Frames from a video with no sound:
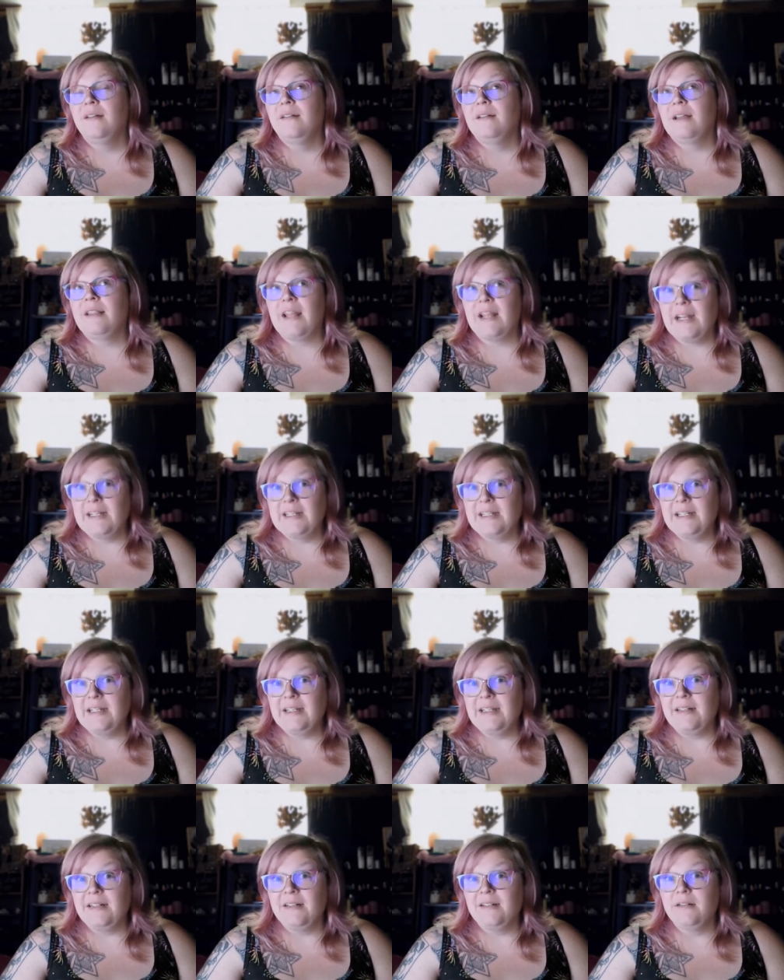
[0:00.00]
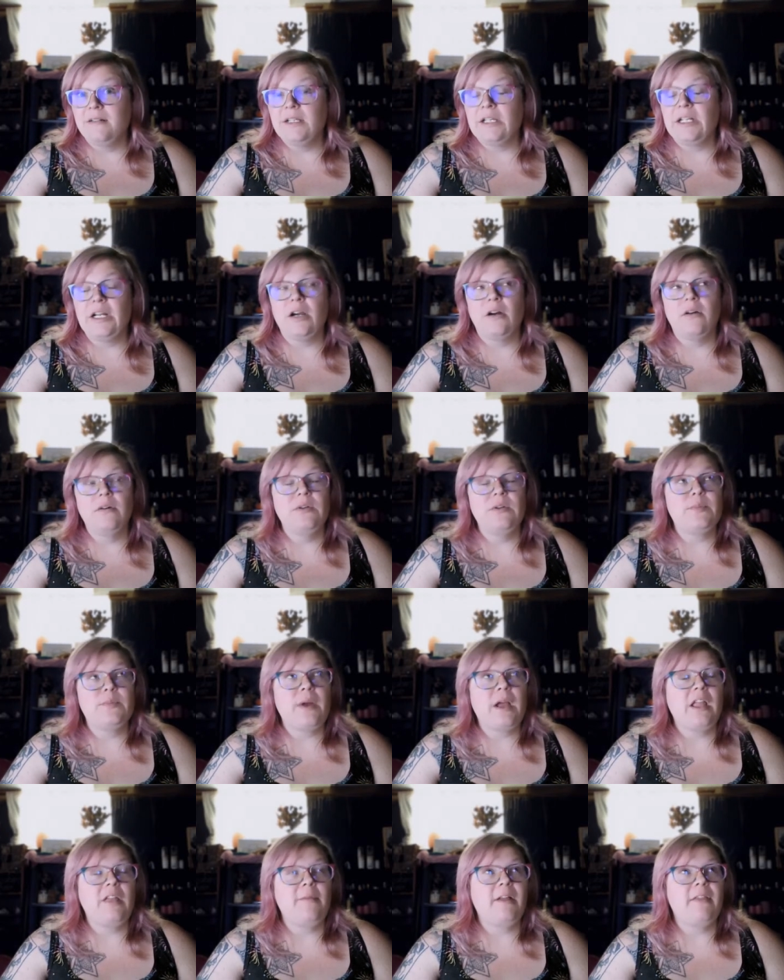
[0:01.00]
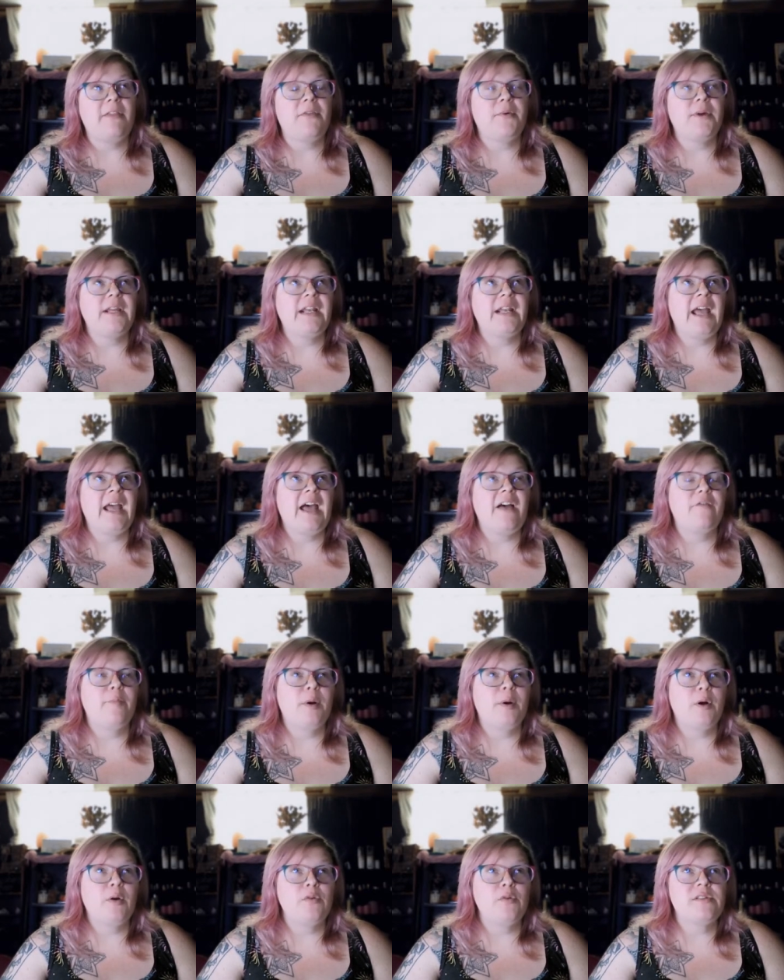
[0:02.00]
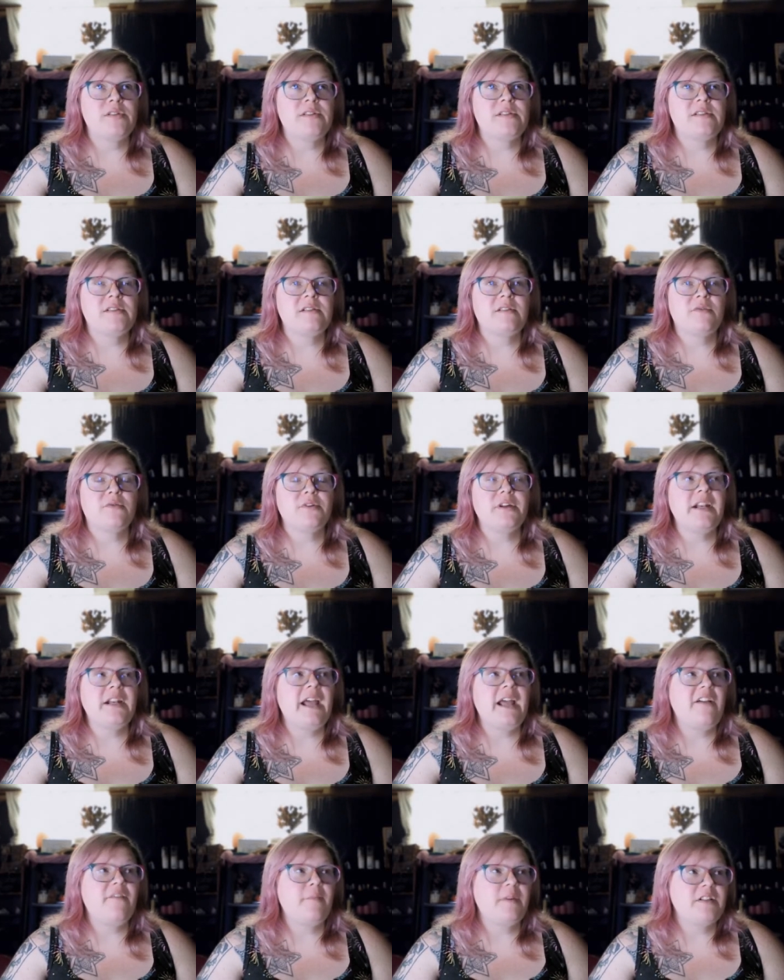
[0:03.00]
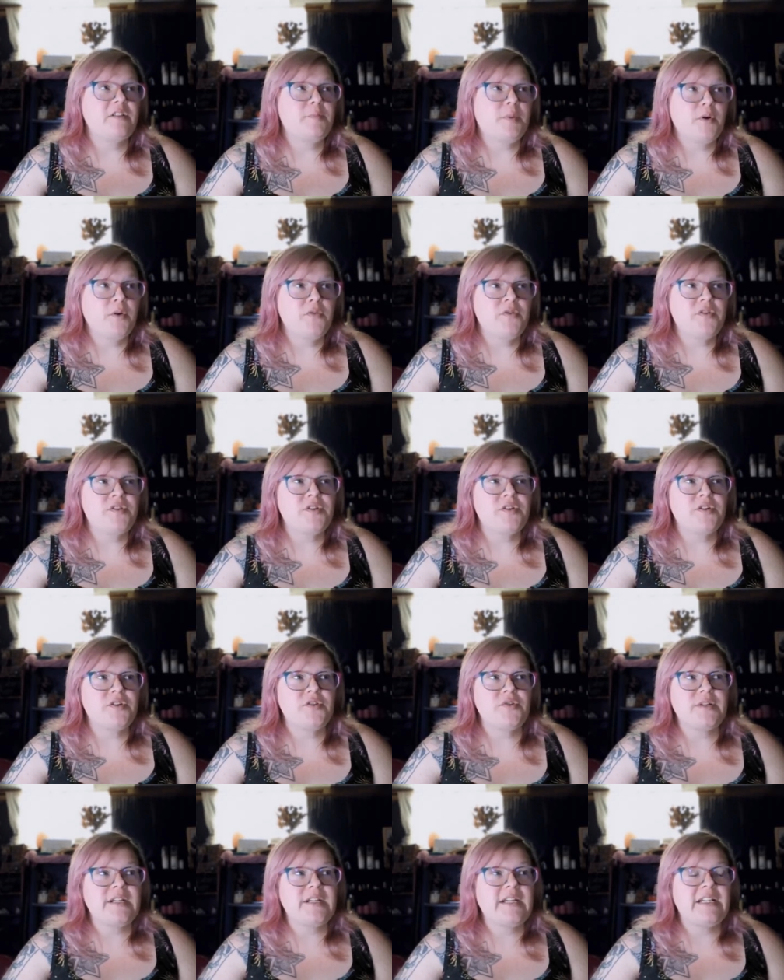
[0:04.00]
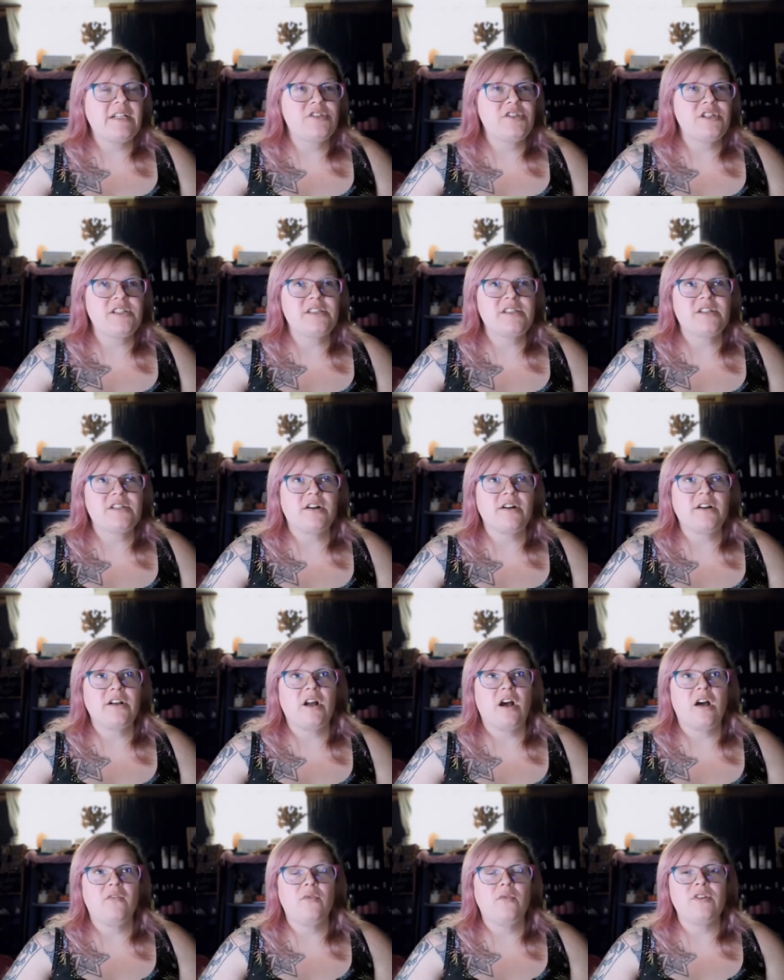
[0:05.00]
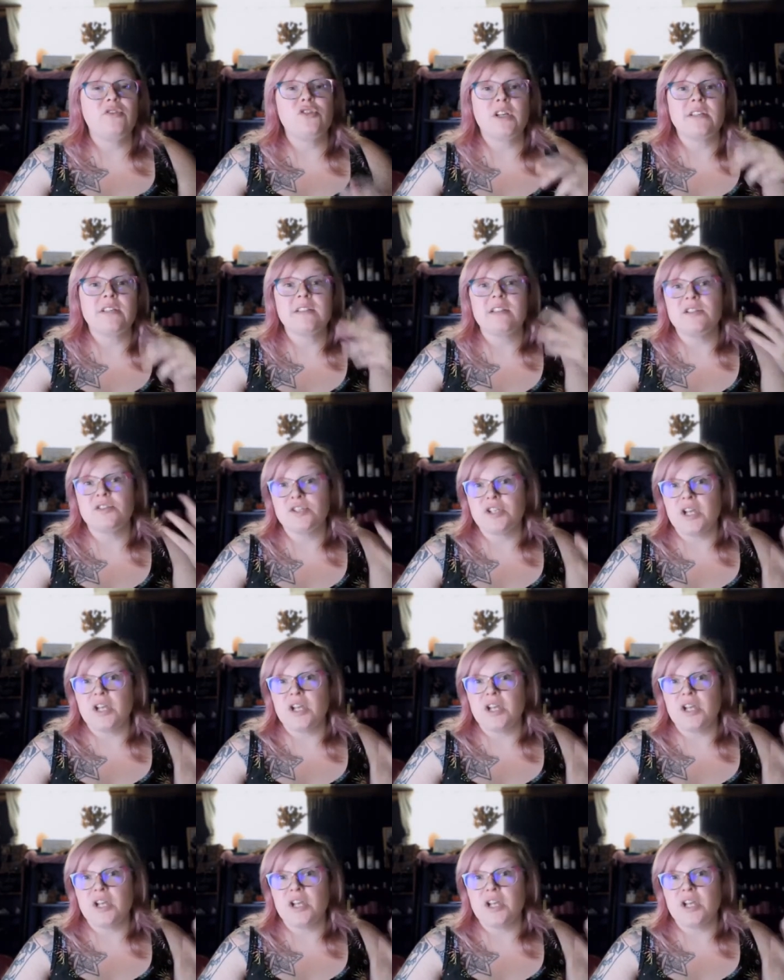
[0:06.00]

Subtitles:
And then I did. It was probably about 3.5 months post surgery, and it just started off with just